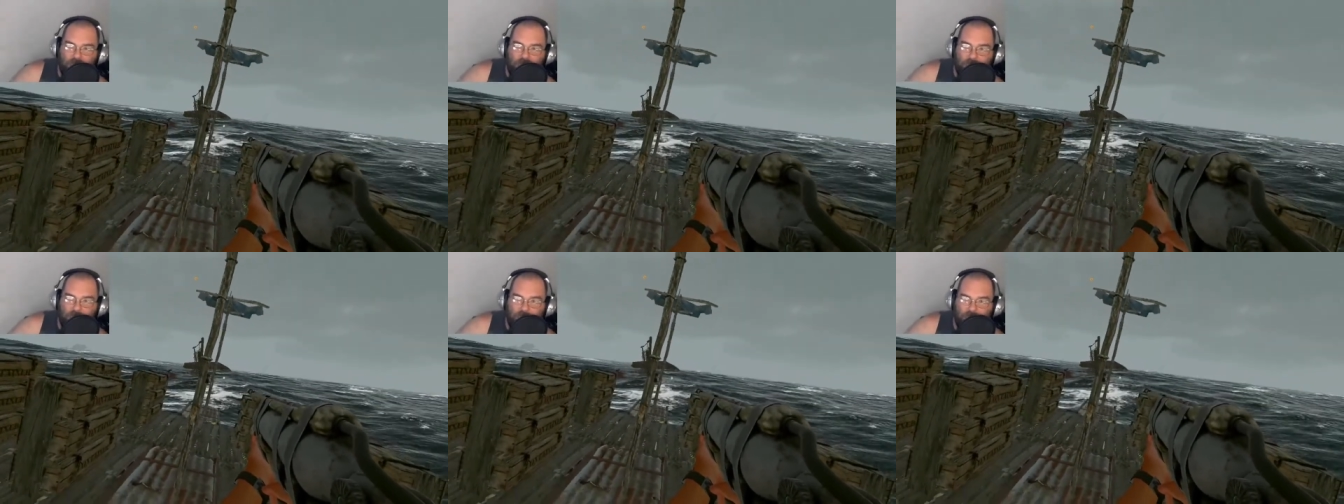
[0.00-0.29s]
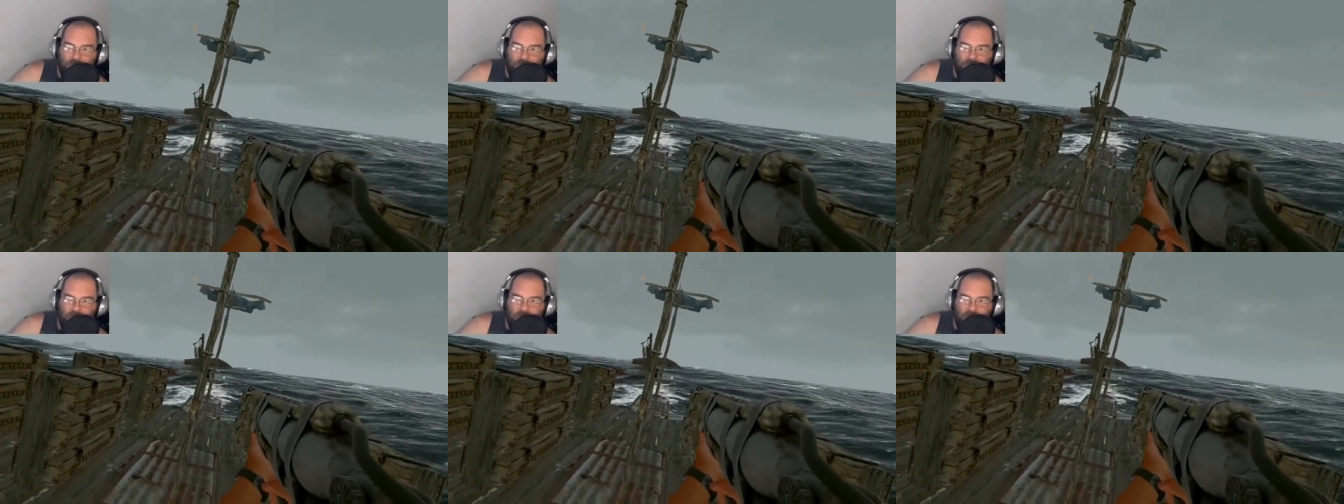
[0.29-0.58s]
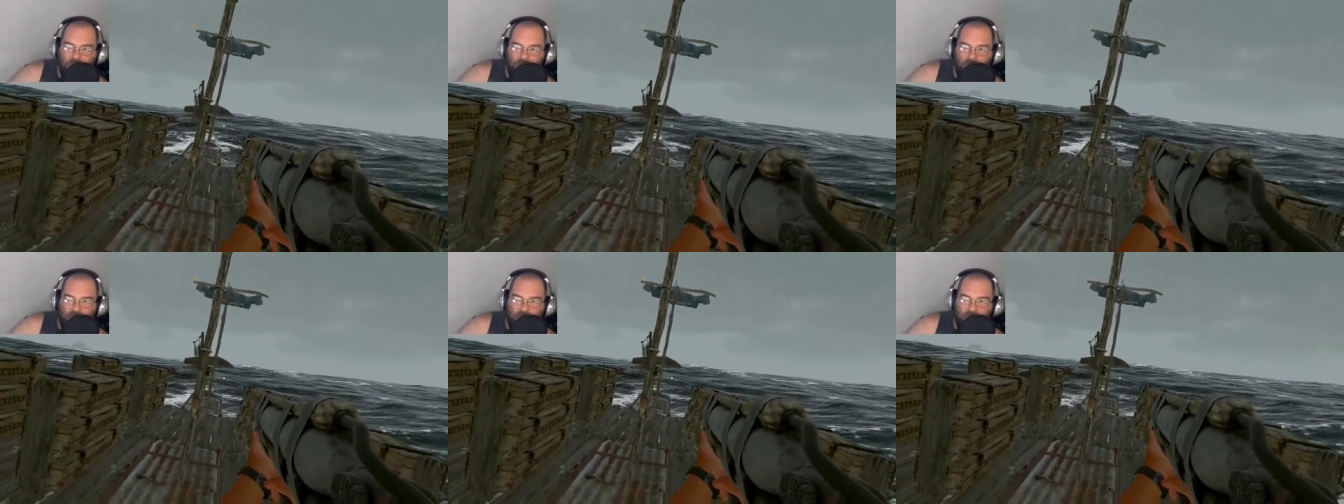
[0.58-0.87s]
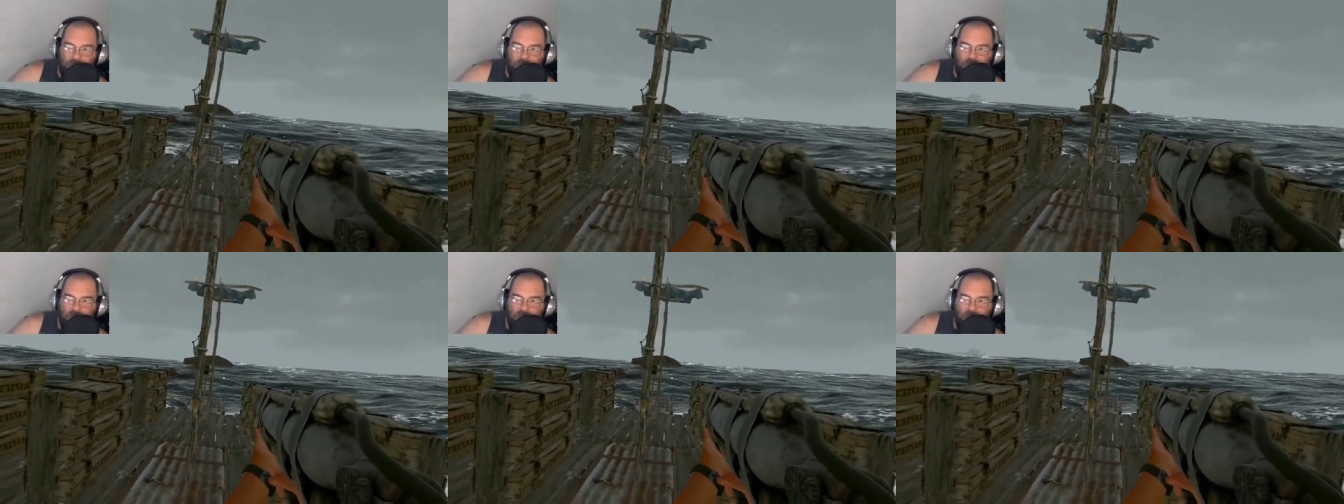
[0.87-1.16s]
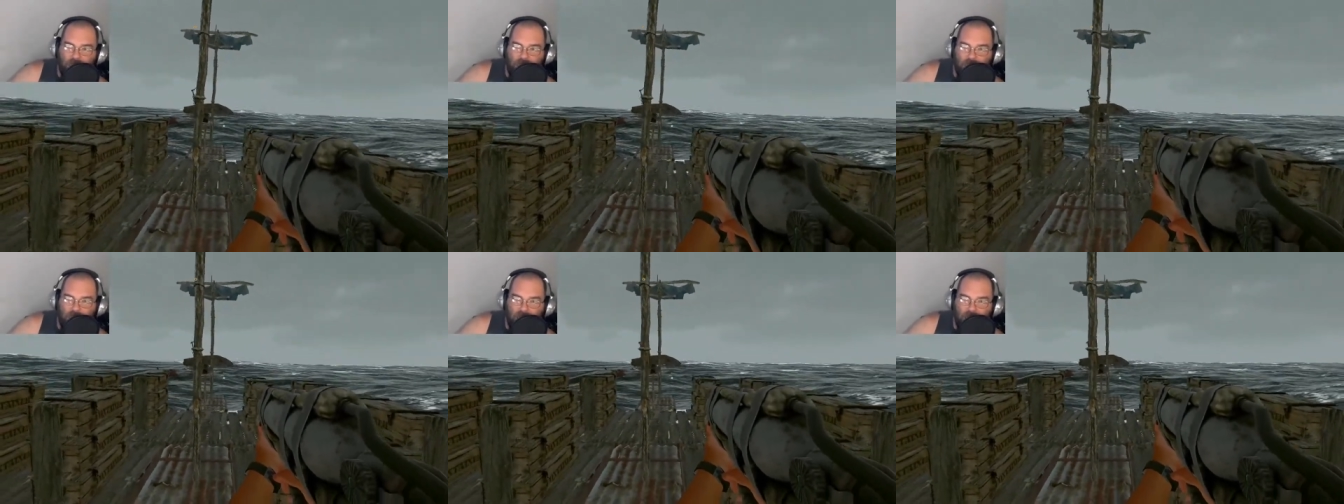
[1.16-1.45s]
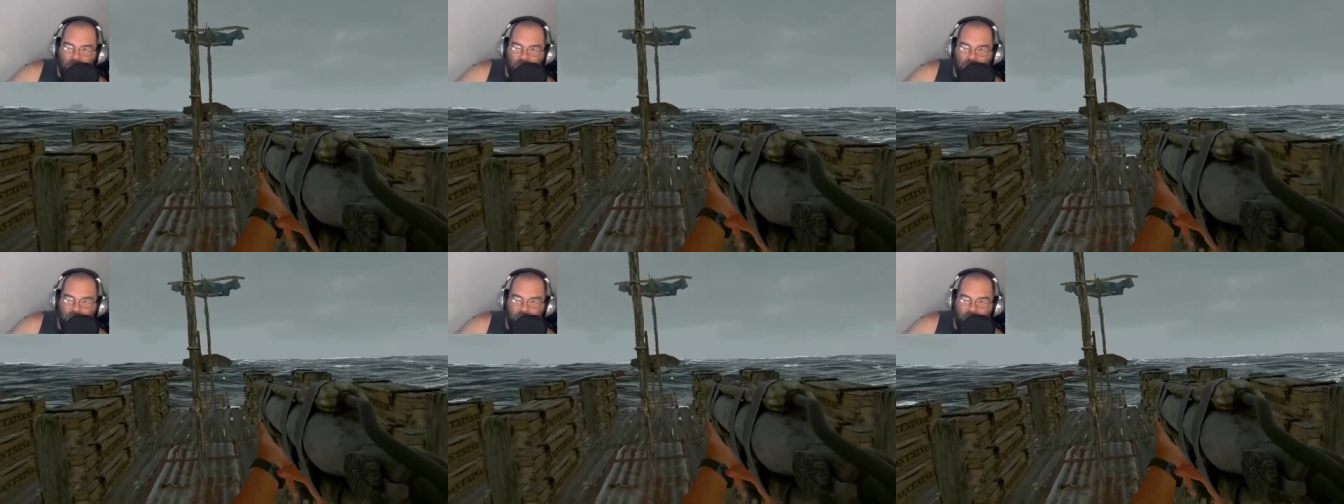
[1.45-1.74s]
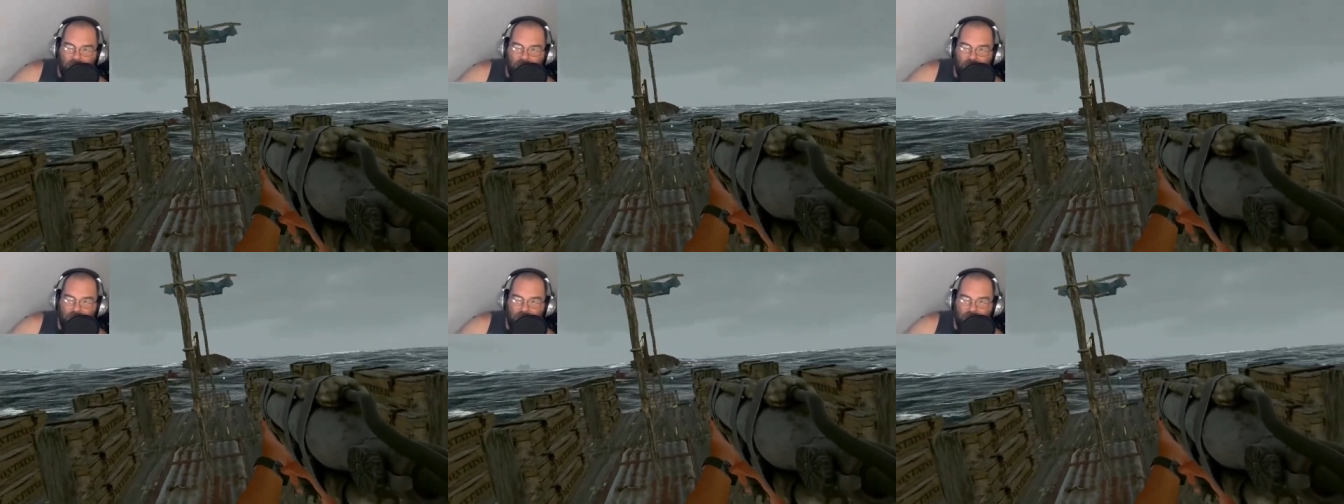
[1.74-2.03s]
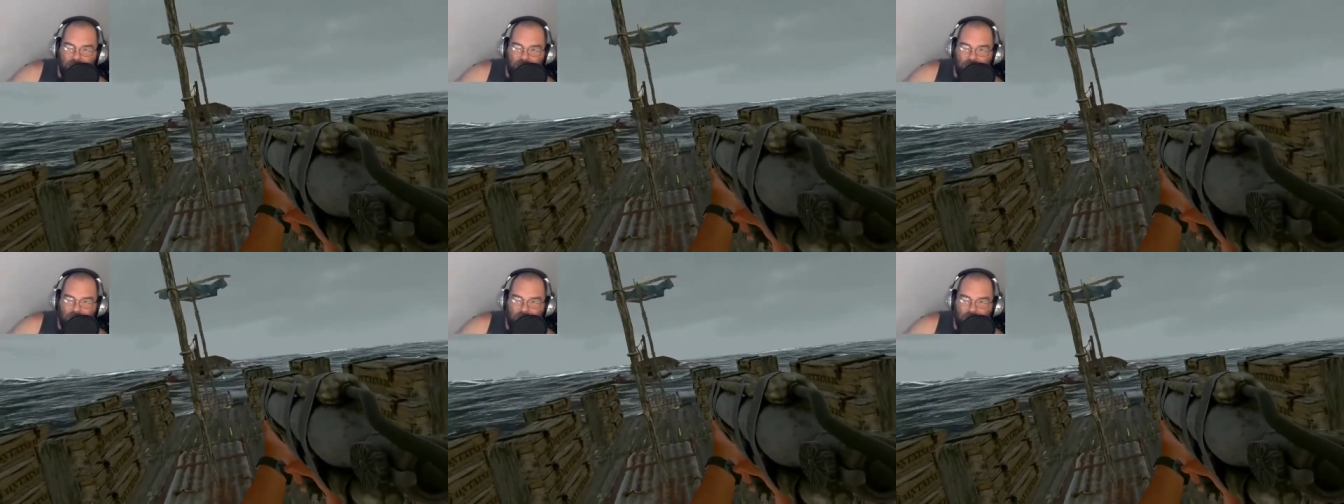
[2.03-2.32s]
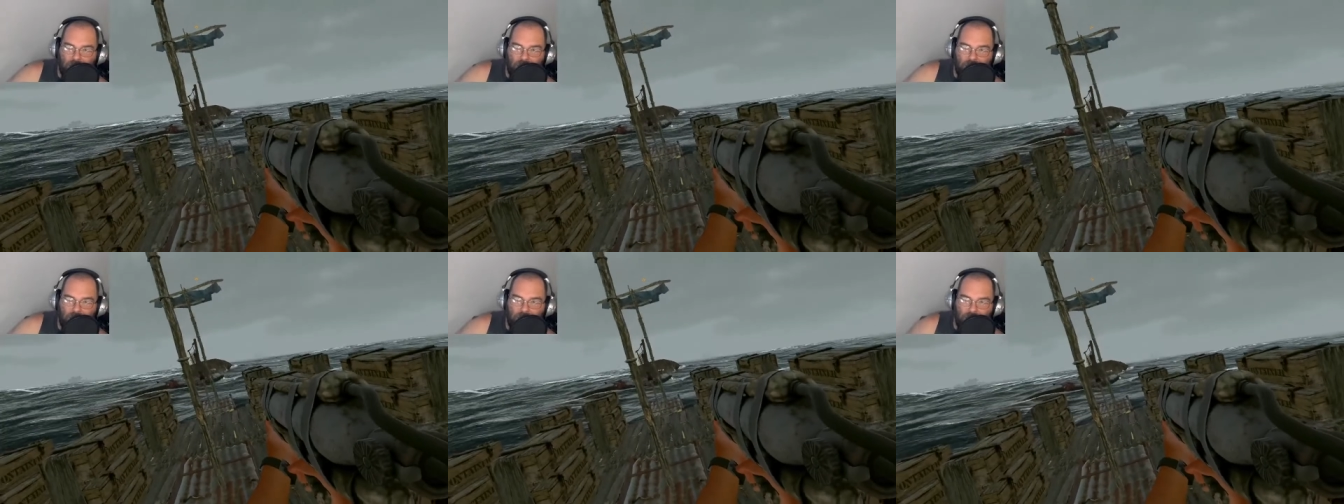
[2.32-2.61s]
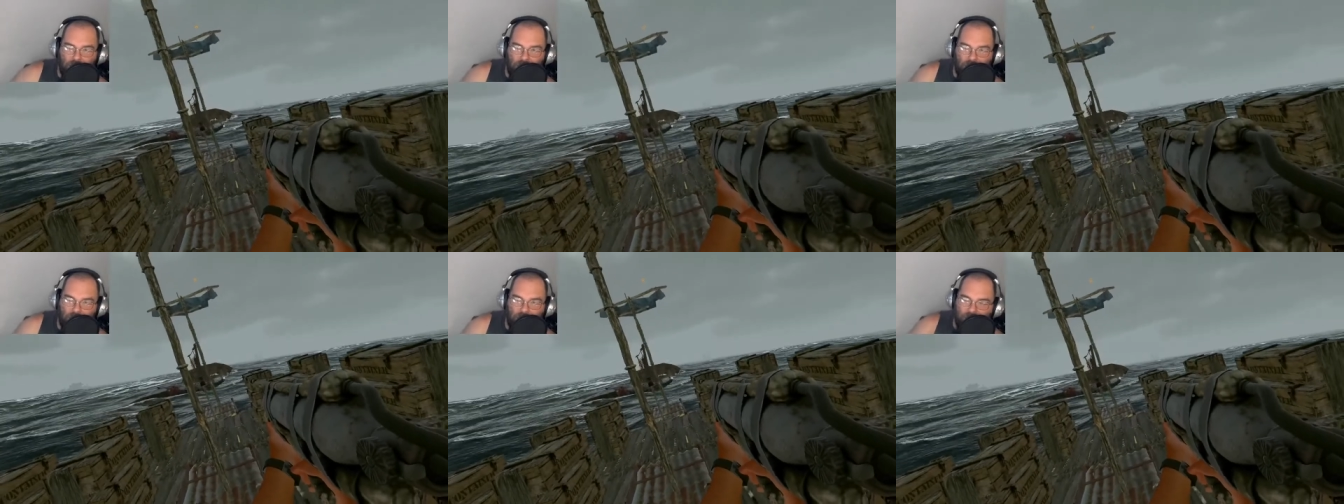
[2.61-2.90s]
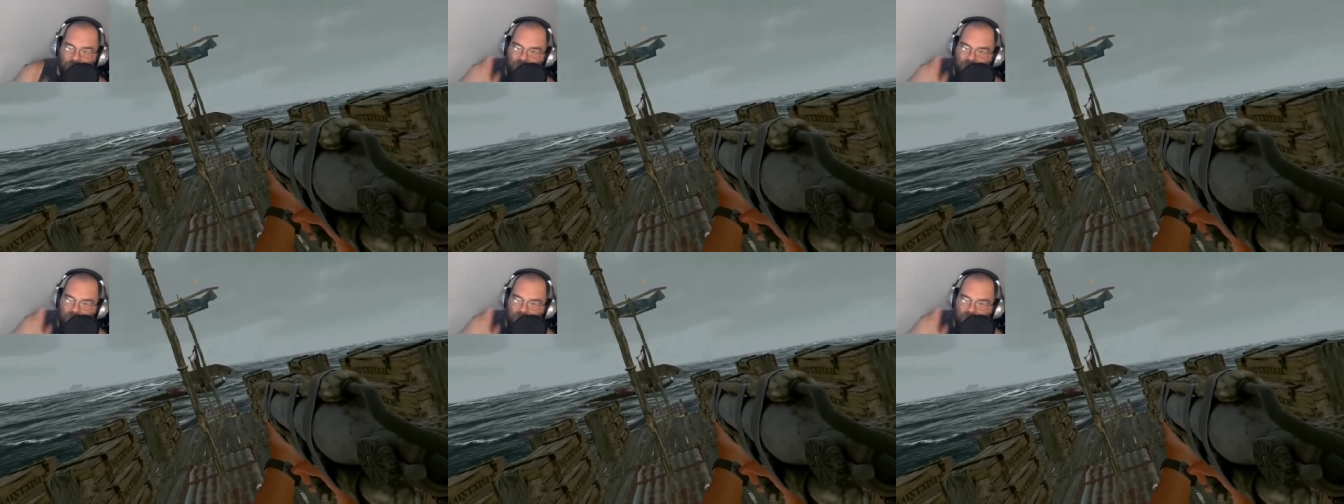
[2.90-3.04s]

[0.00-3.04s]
Meg. And, oh my